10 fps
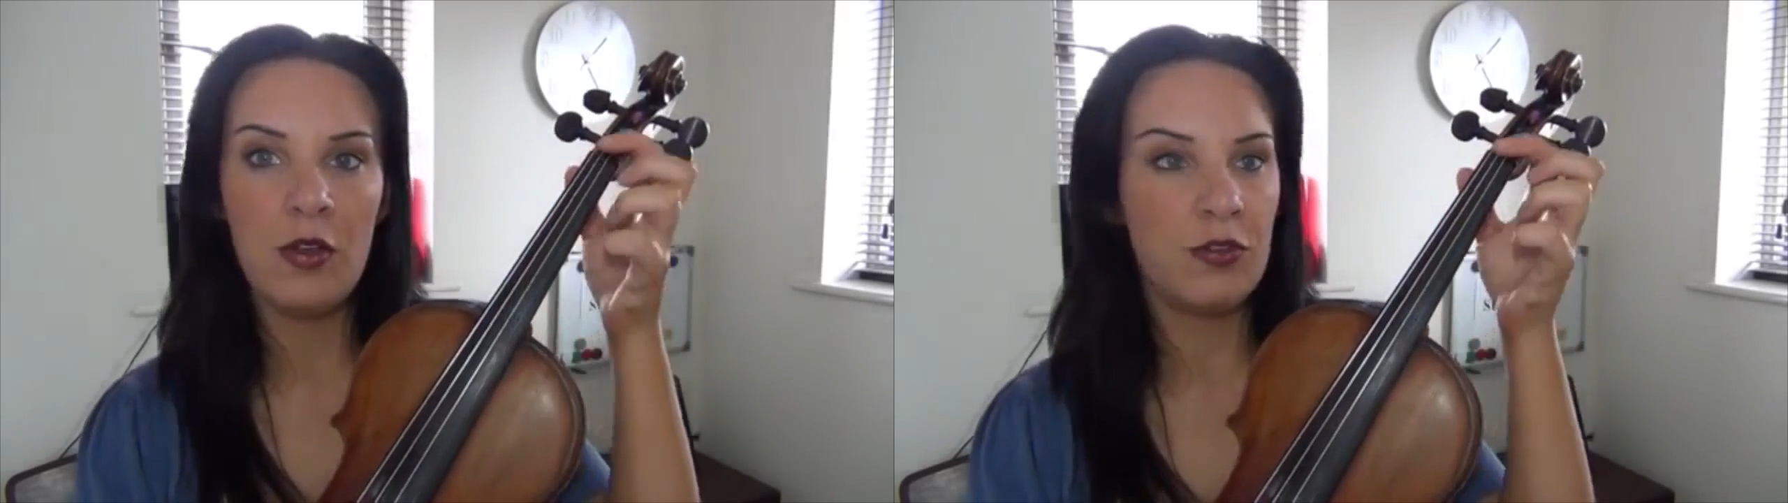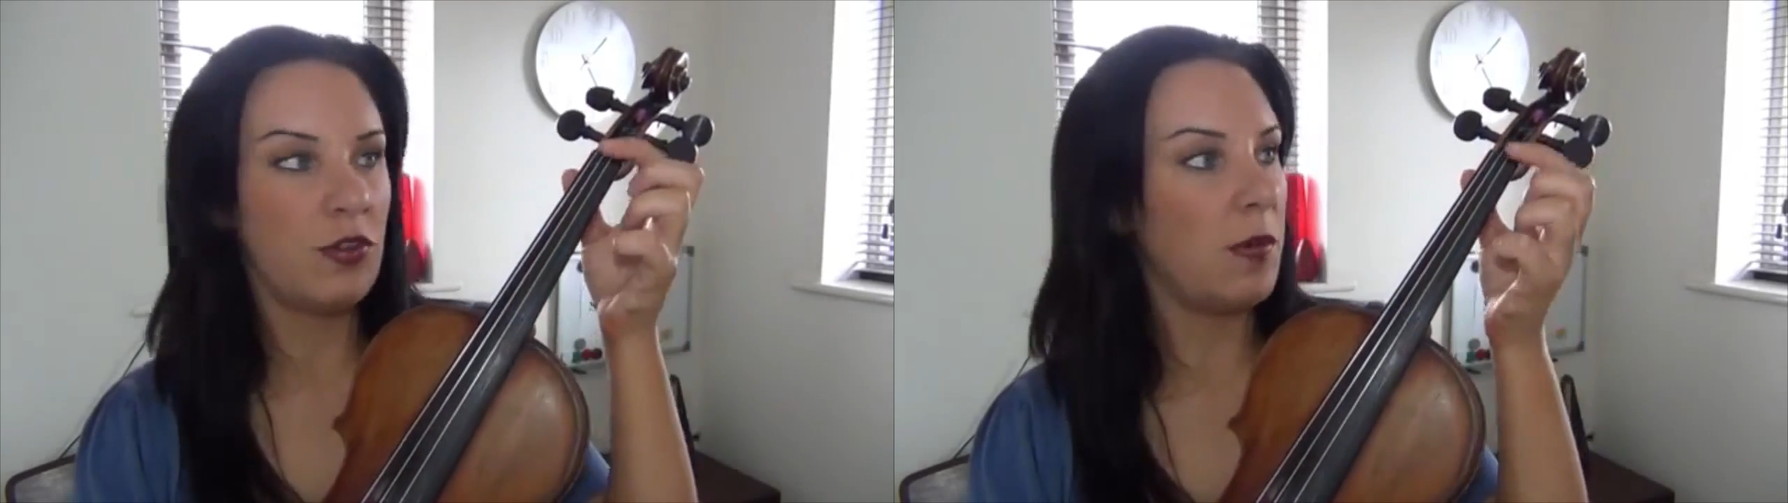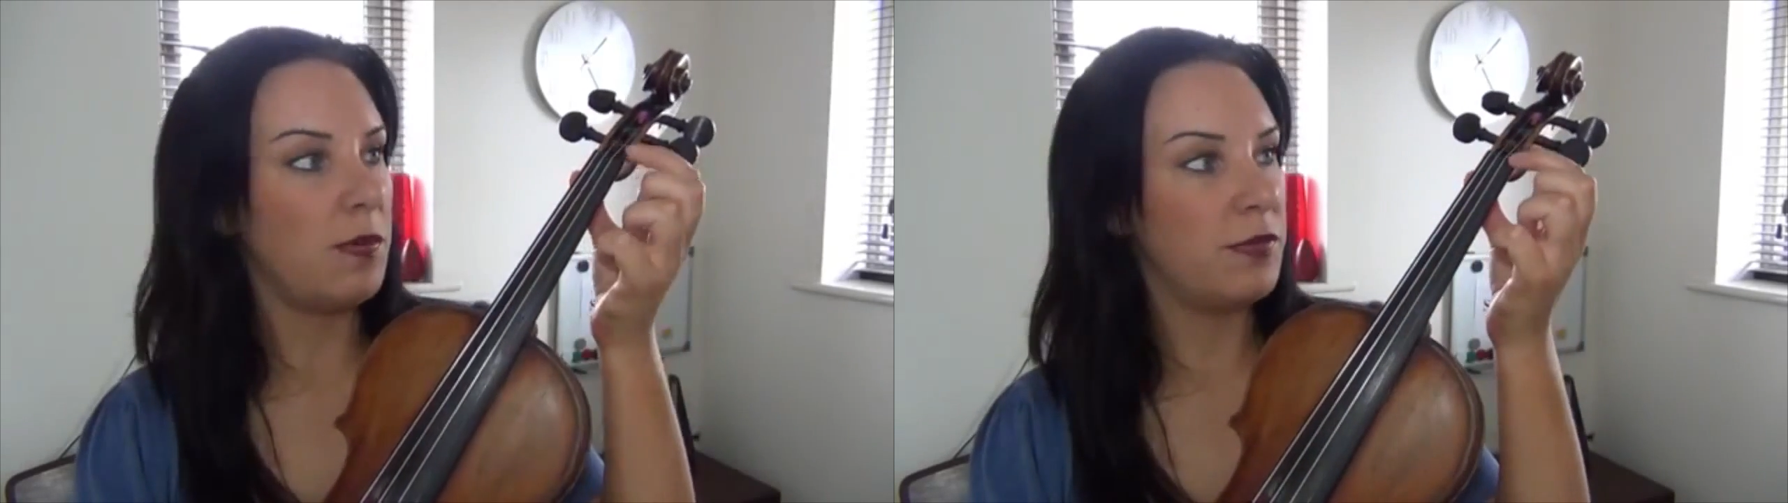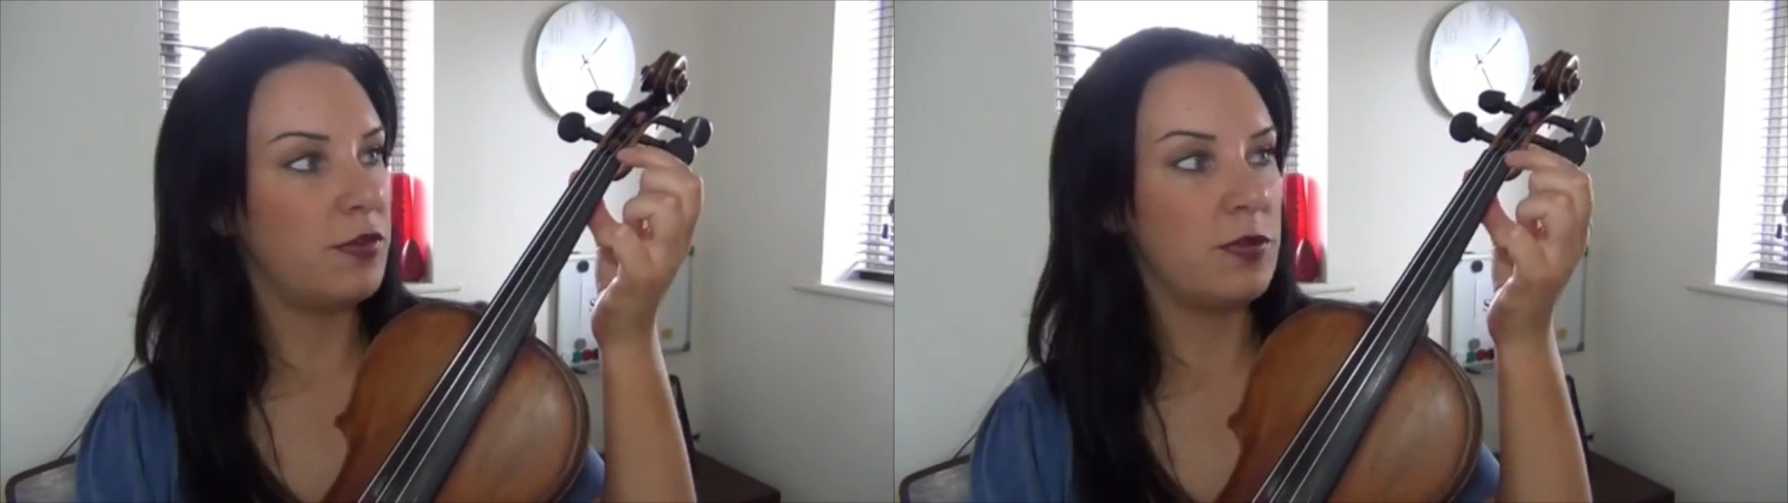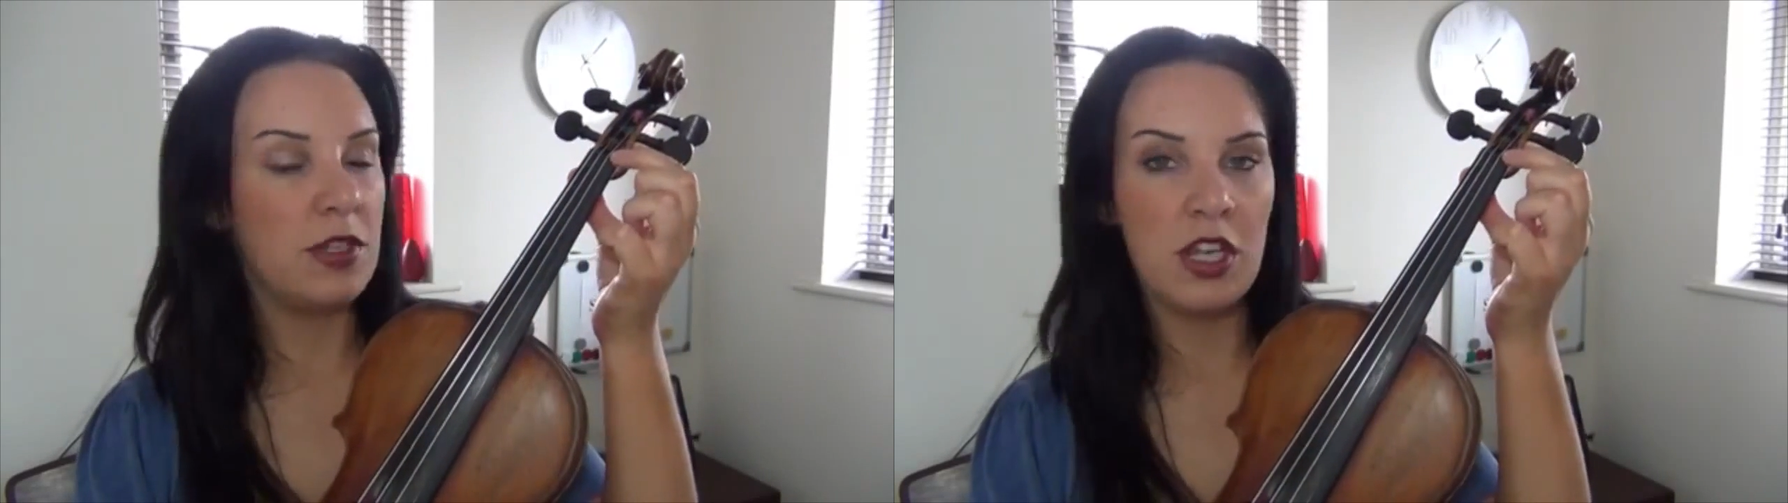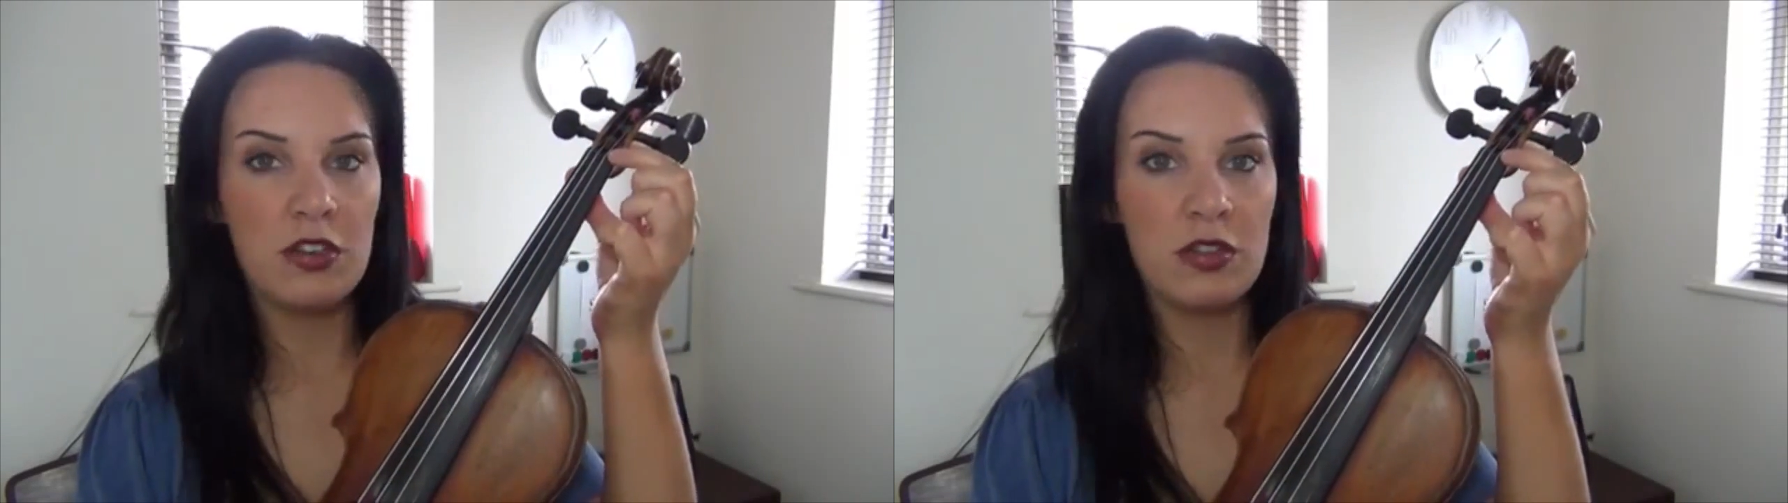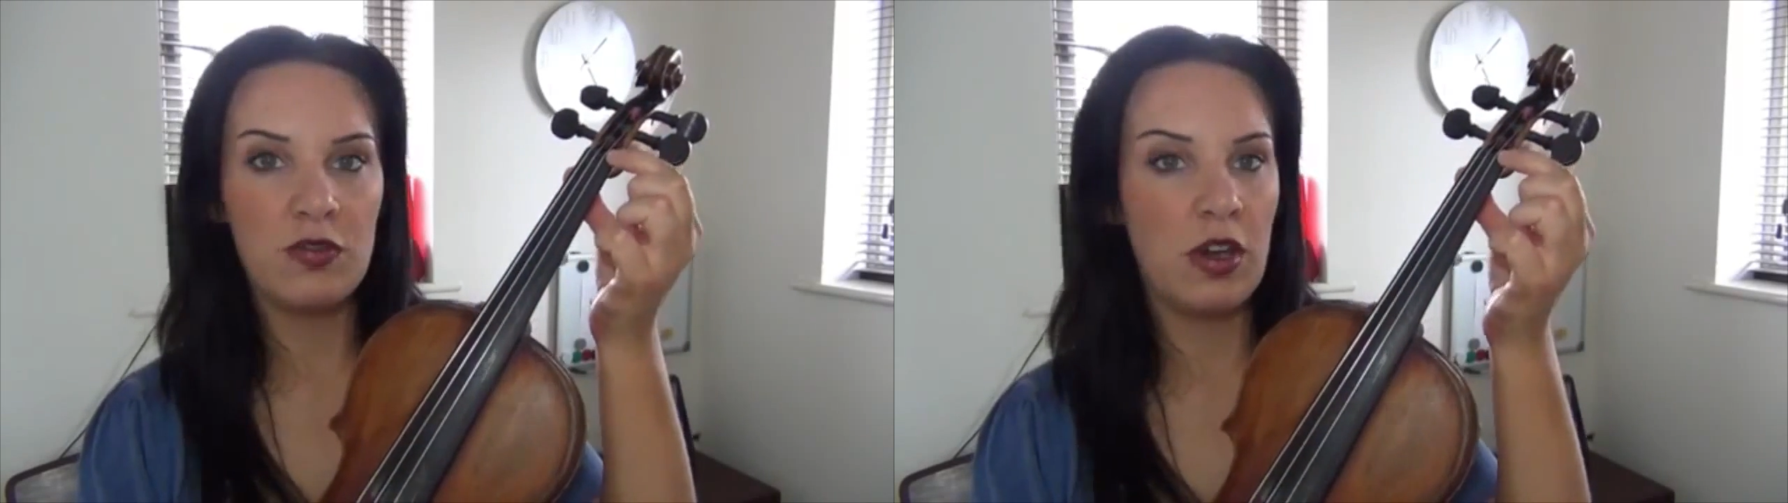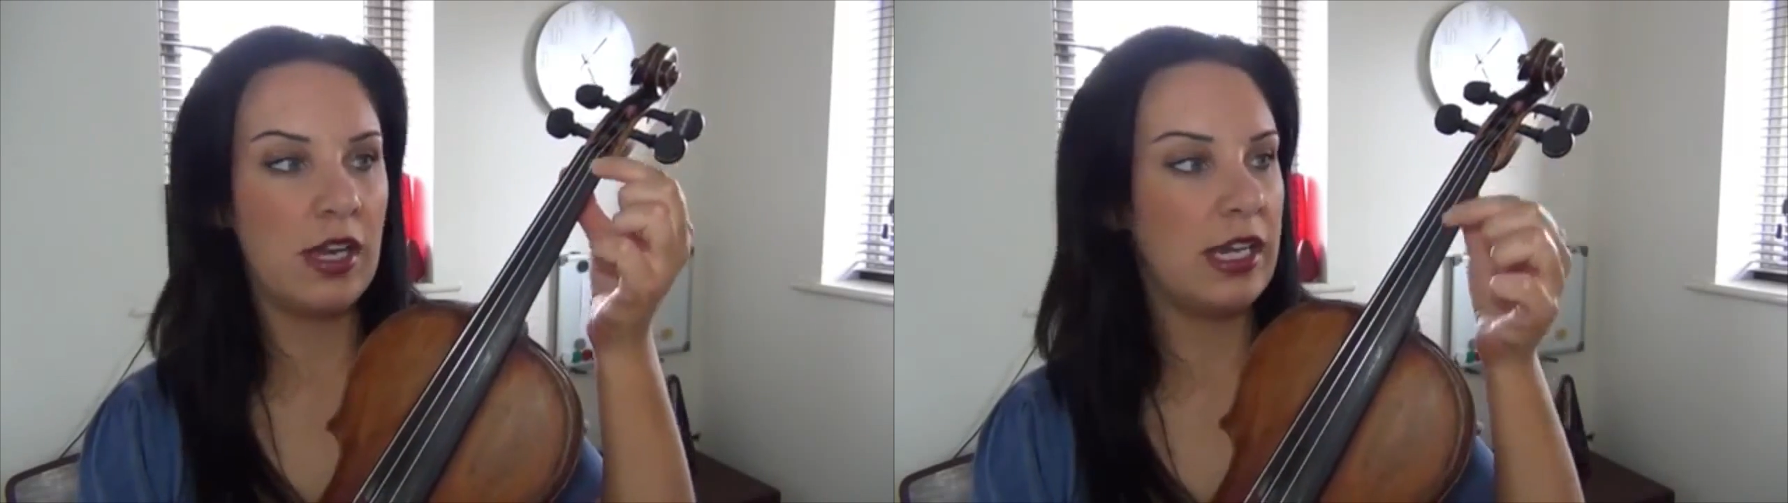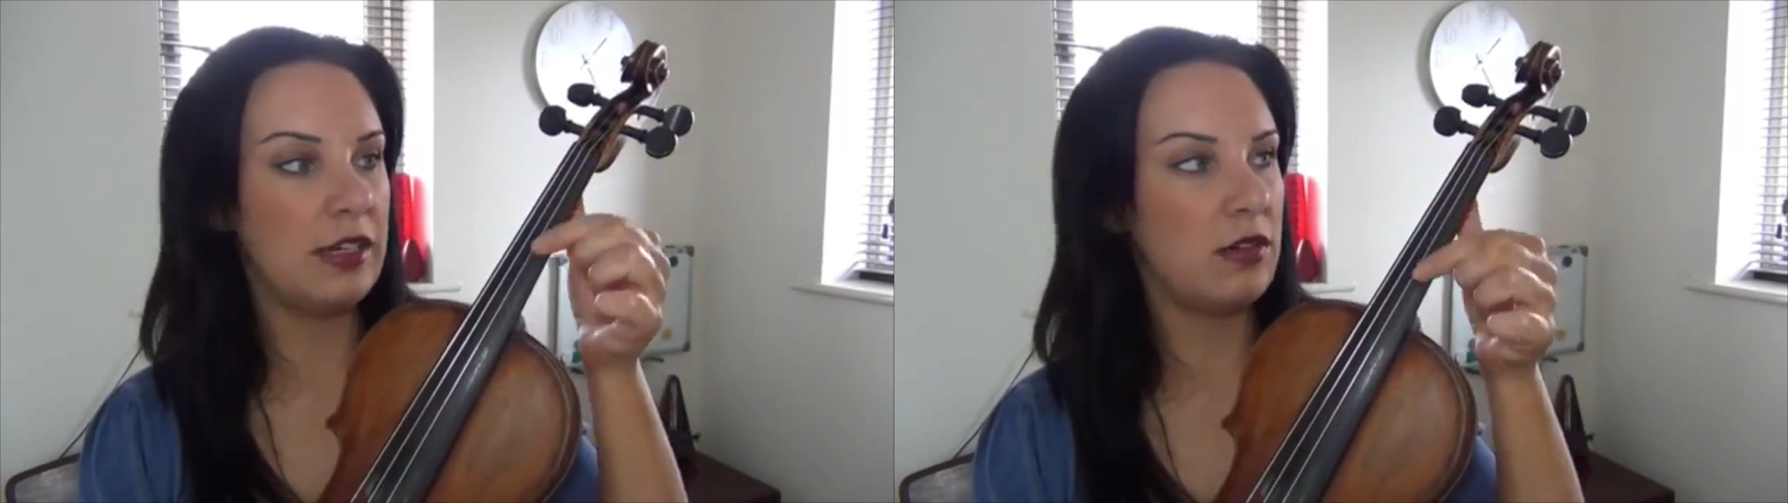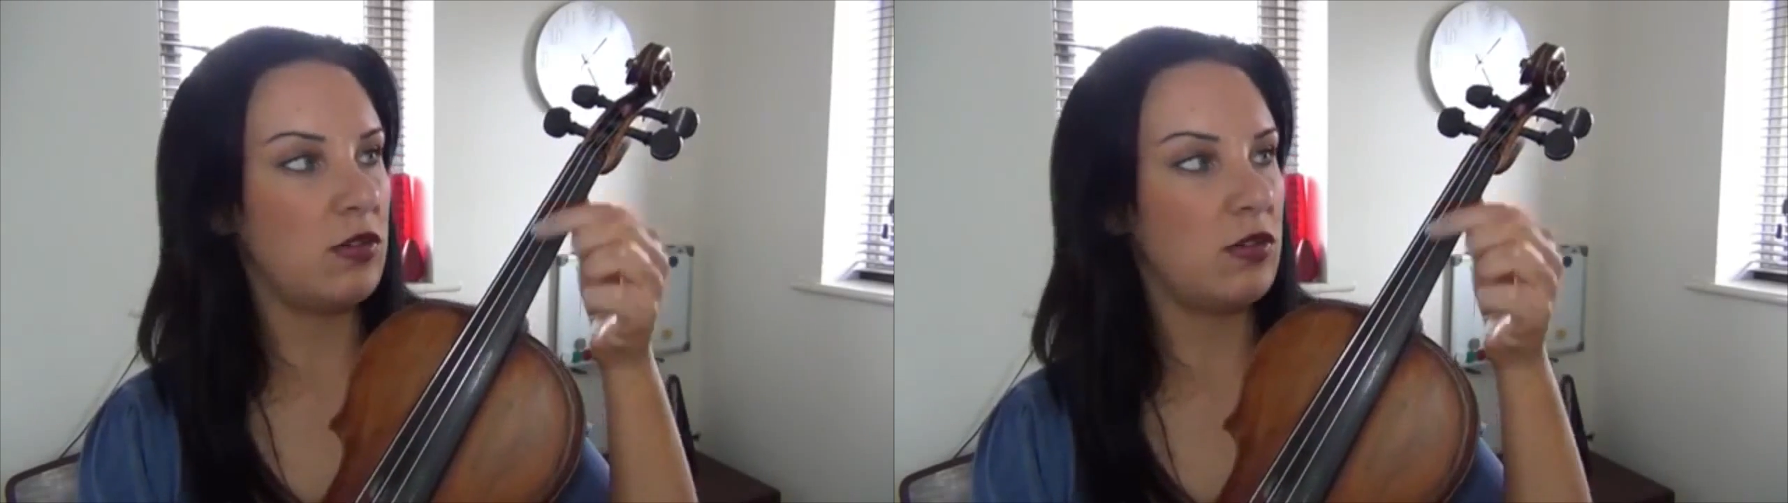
from the nut of the violin,